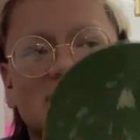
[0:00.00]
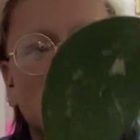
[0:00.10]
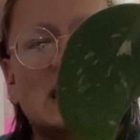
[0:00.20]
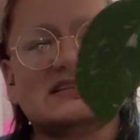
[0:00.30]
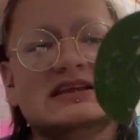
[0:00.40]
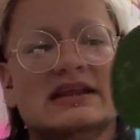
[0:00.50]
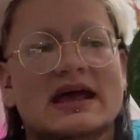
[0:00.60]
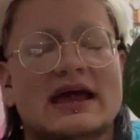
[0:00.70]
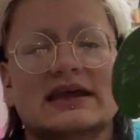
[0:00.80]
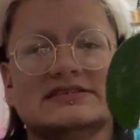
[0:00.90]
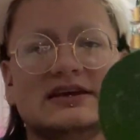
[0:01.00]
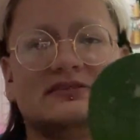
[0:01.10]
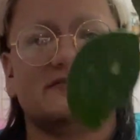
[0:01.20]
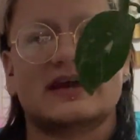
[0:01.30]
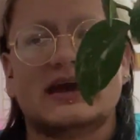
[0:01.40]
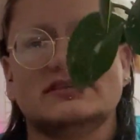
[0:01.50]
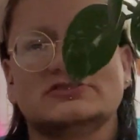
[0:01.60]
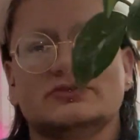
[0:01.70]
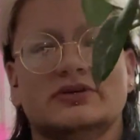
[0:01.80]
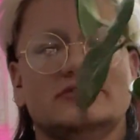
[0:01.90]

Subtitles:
I actually had added soil